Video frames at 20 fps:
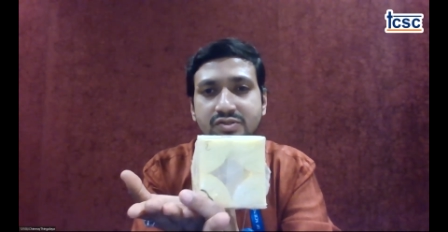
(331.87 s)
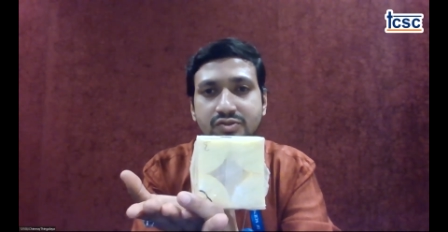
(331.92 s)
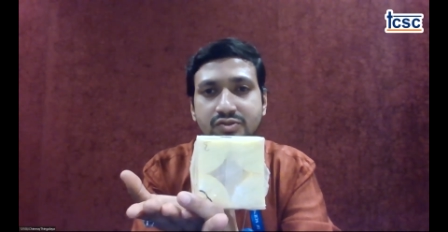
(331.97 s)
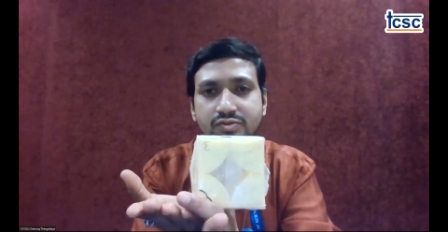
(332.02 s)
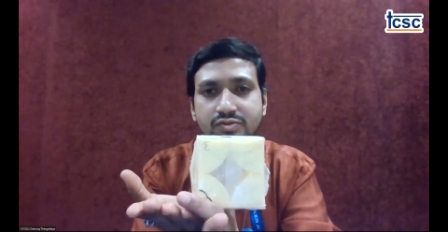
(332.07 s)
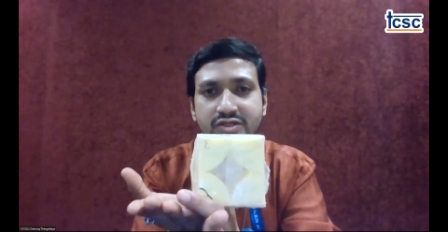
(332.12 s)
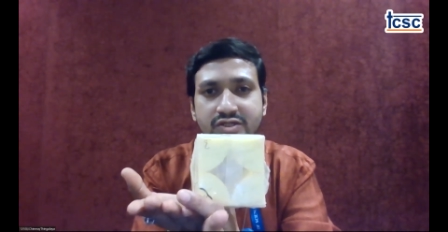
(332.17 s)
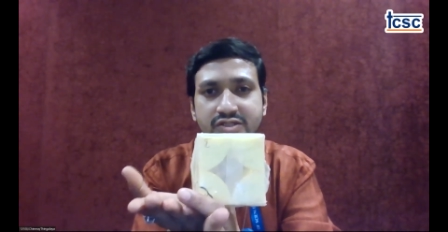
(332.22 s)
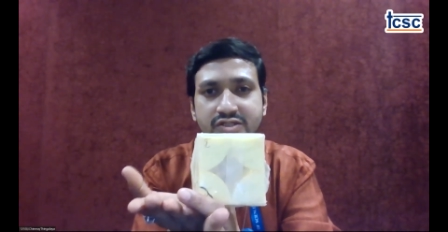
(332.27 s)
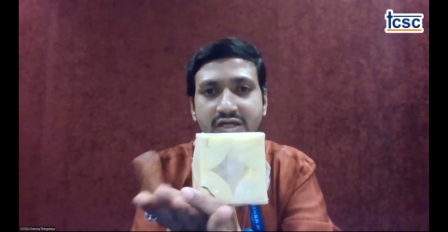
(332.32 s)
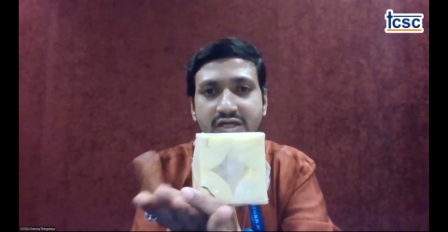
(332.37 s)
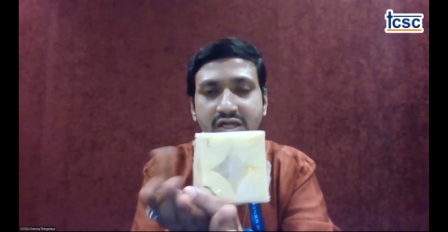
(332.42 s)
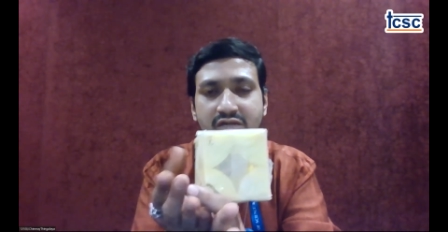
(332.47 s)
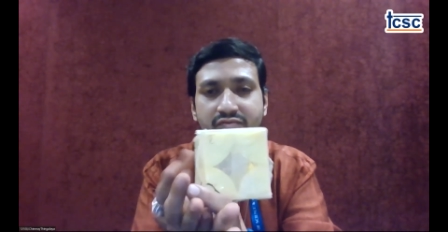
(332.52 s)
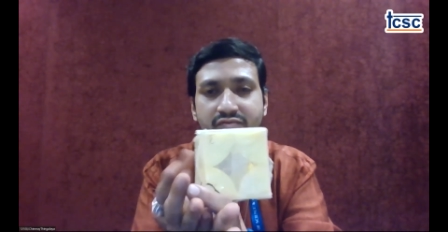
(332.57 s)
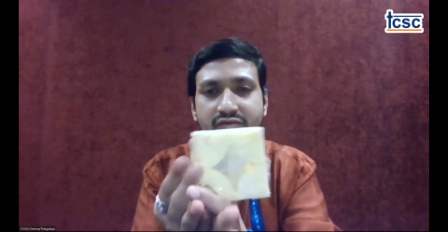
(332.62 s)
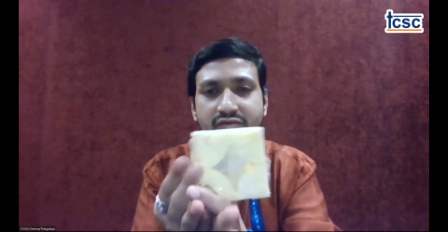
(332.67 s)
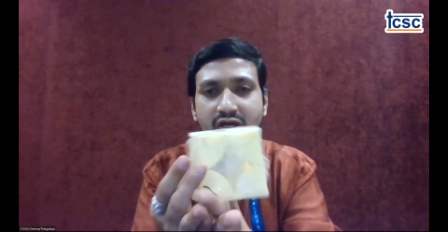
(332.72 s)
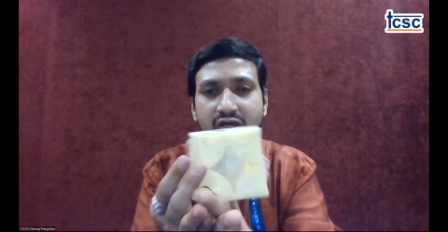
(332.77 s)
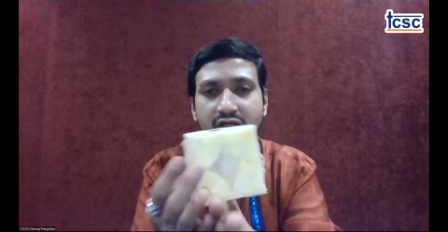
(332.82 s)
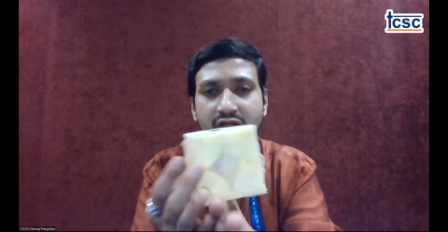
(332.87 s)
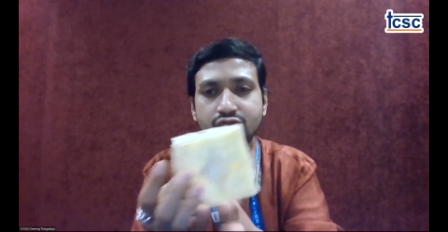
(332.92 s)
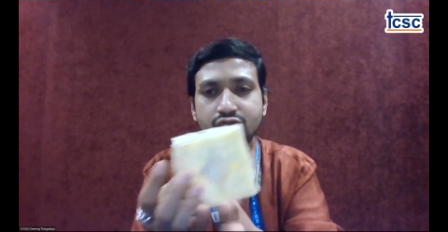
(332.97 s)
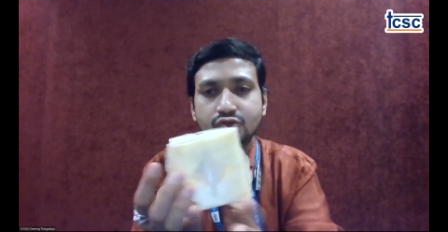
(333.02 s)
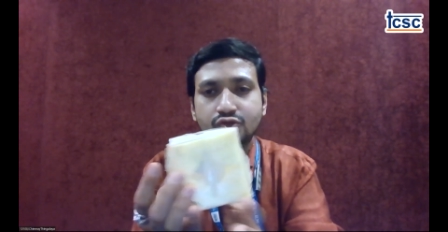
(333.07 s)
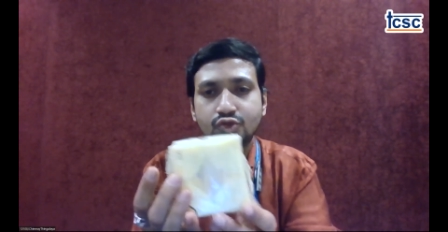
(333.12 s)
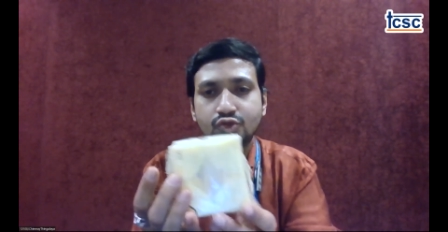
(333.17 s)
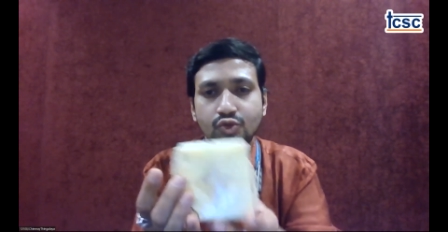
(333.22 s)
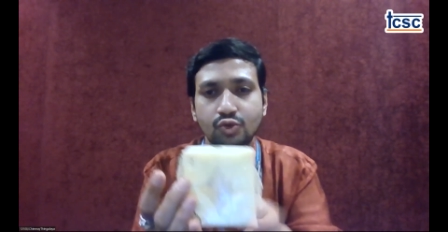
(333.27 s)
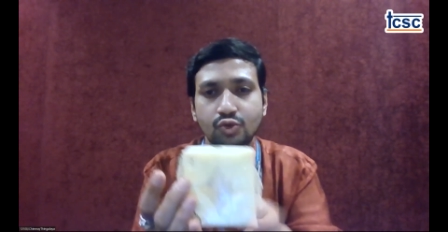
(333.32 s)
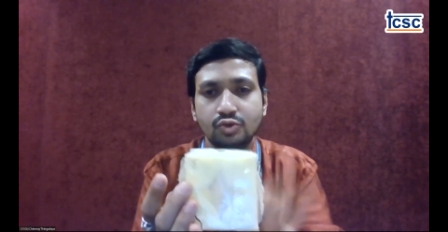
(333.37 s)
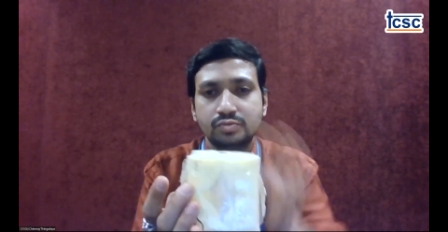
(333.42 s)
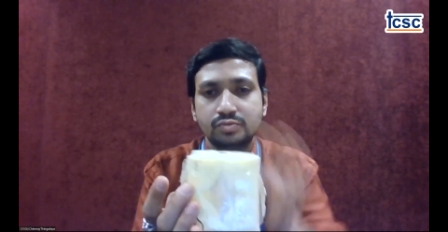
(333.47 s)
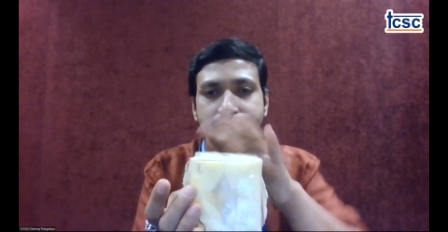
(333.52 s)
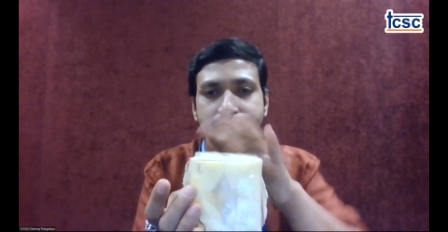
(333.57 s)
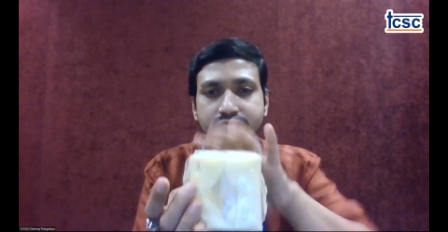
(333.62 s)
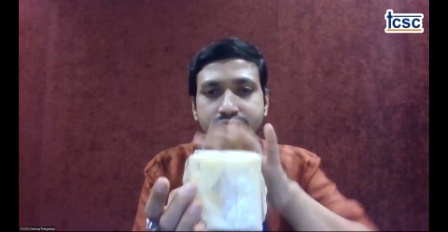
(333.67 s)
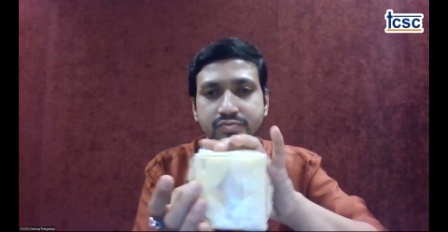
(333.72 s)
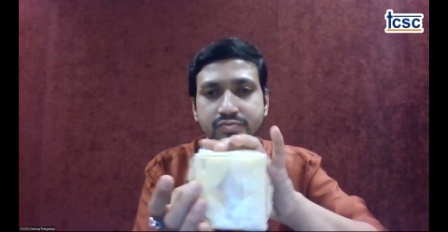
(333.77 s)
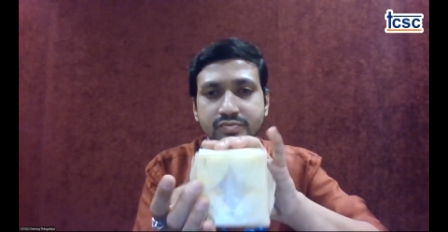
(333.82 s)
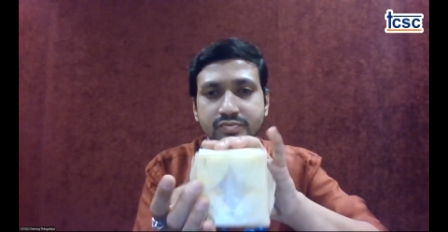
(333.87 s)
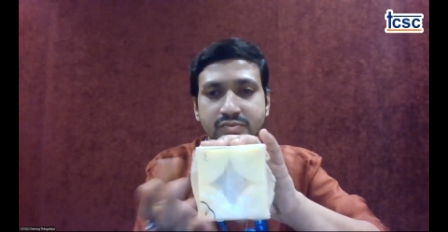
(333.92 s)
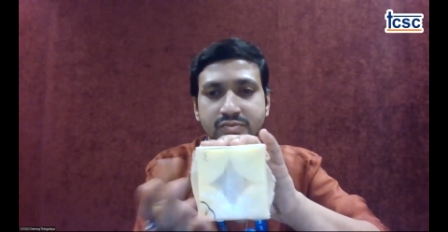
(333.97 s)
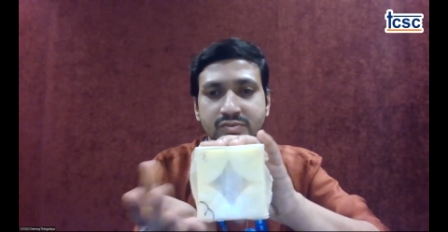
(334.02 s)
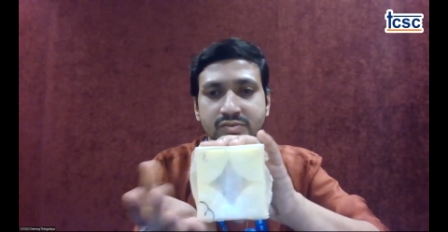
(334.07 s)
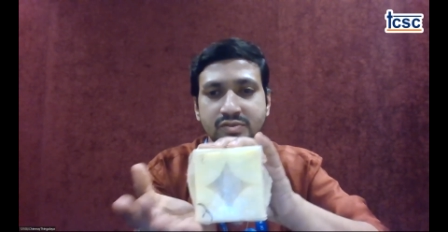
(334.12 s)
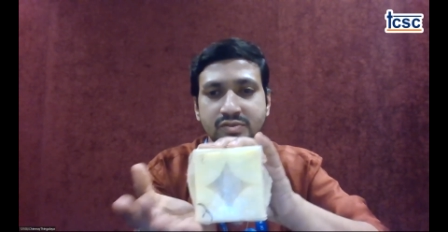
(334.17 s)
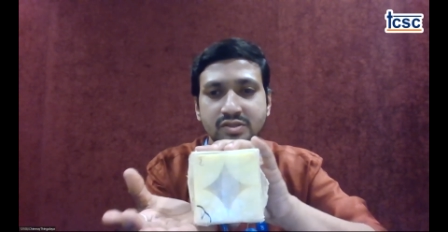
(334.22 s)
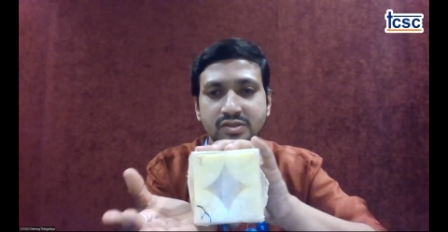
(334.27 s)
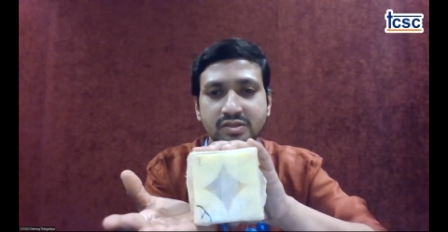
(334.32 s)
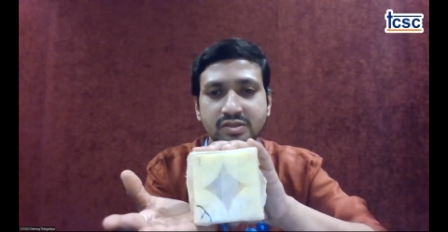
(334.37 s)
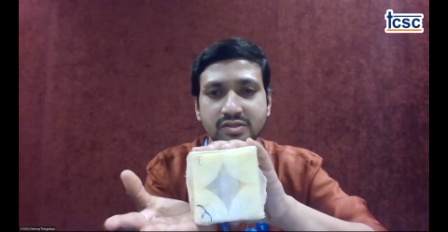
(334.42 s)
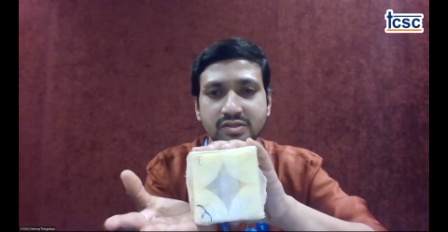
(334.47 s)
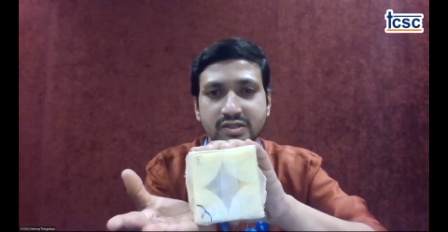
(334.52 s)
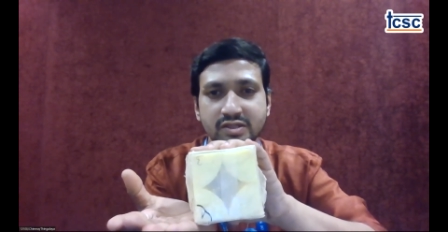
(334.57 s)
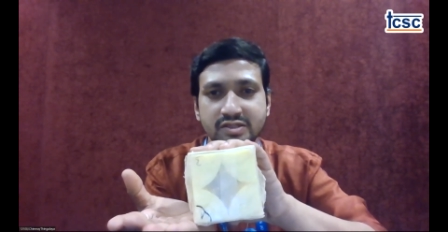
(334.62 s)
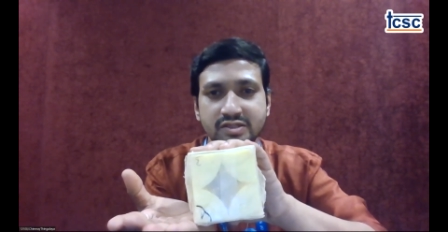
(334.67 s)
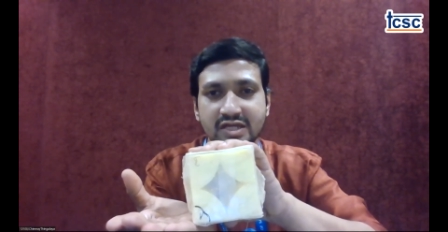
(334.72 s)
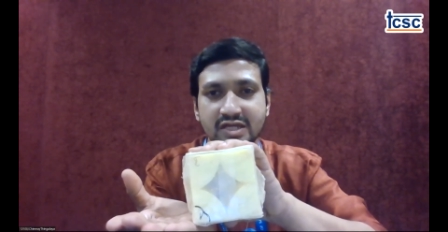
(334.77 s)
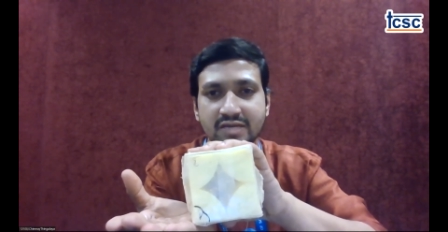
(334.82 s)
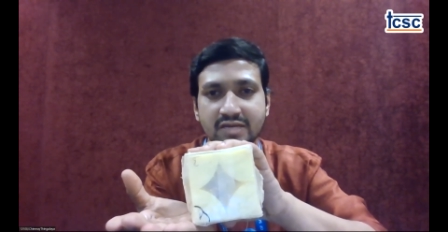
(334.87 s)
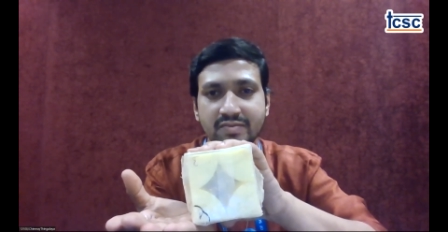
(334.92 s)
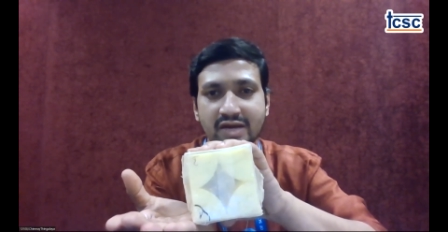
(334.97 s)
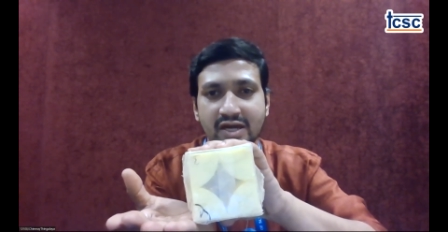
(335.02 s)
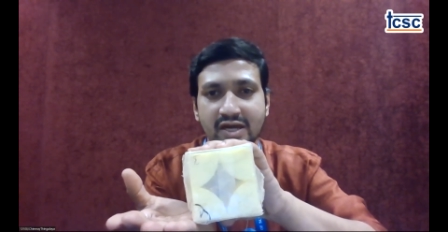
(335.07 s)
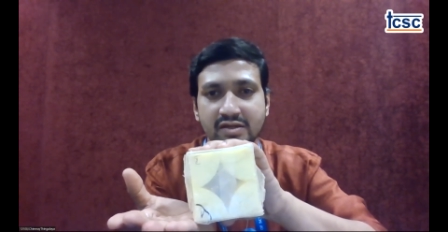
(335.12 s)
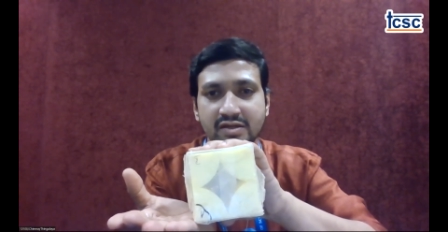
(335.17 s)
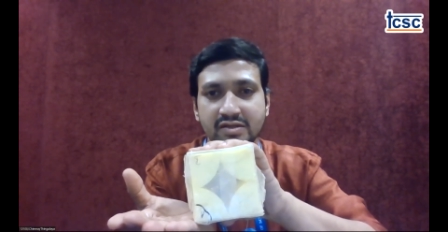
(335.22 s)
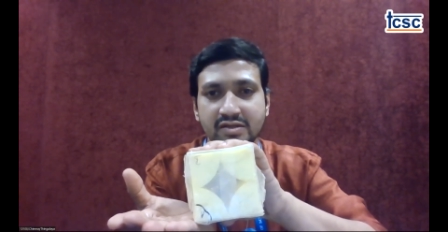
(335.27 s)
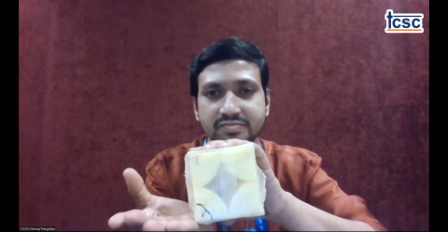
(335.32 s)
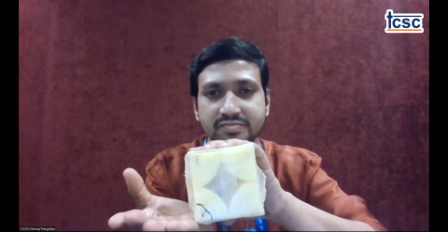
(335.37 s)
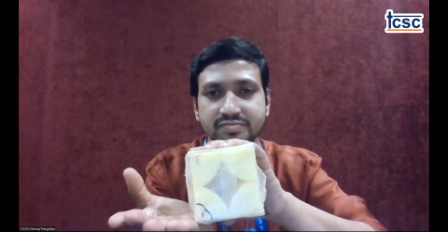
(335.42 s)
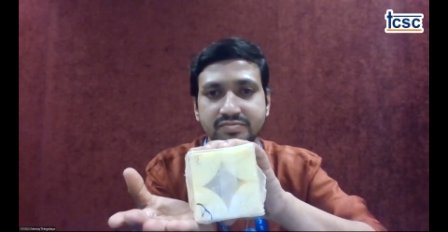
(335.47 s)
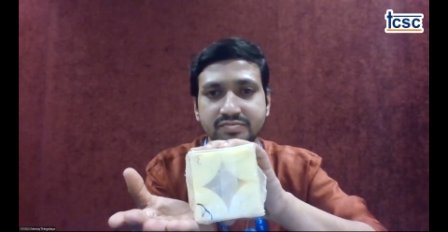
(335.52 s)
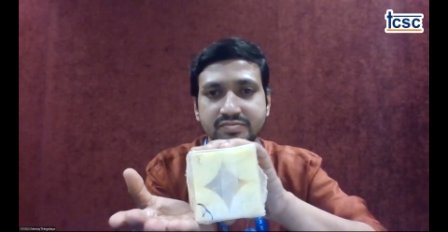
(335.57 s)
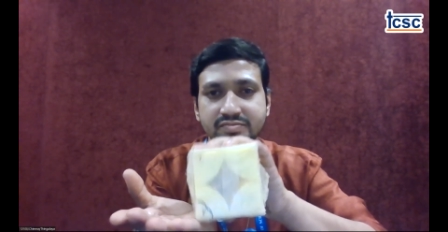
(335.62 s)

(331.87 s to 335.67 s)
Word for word: unit cell will also show the same angle.